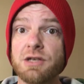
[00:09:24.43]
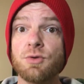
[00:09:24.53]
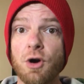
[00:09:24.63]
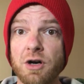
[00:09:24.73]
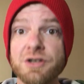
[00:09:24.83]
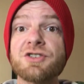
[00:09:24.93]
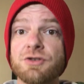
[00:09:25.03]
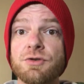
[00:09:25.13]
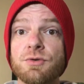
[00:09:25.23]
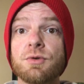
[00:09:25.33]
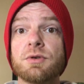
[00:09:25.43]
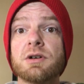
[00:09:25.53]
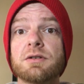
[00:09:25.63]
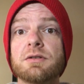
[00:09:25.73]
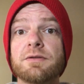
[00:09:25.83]
You are to
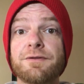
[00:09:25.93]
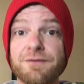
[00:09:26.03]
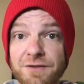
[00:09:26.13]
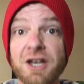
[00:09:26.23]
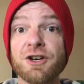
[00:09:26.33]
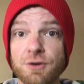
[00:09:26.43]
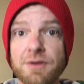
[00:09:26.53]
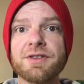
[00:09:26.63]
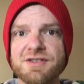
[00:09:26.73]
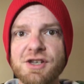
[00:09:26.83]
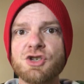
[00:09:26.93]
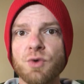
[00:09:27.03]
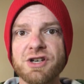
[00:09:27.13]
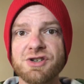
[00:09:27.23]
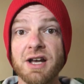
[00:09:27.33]
figure the
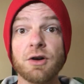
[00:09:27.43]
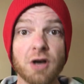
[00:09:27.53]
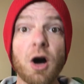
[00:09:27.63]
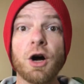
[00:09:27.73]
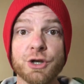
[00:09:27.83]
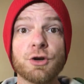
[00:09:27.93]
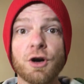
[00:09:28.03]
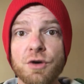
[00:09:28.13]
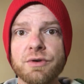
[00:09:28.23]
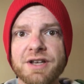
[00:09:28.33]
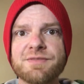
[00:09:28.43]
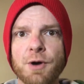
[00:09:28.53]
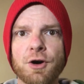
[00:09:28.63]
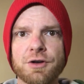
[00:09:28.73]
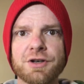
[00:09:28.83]
situation out on your own as
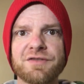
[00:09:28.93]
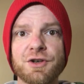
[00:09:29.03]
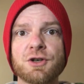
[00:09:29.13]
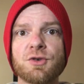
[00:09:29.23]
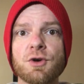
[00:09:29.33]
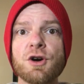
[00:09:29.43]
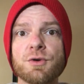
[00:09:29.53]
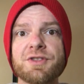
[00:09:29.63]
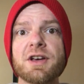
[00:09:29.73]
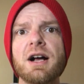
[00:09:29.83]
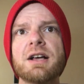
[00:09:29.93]
part of your growth.